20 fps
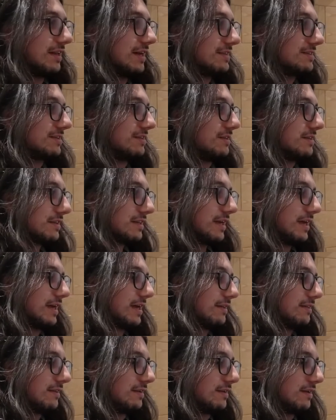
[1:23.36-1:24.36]
Let's look
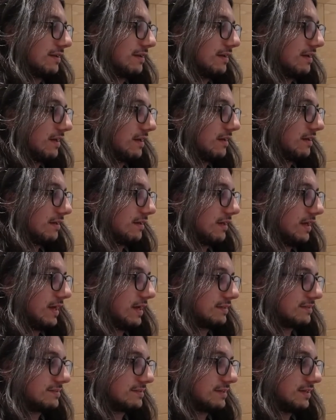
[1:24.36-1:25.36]
in
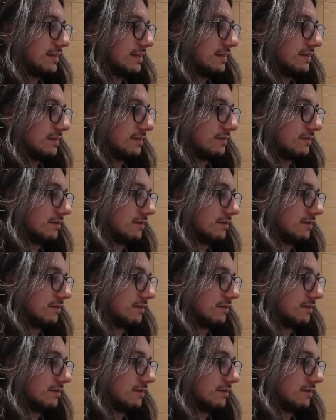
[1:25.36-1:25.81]
Etsy.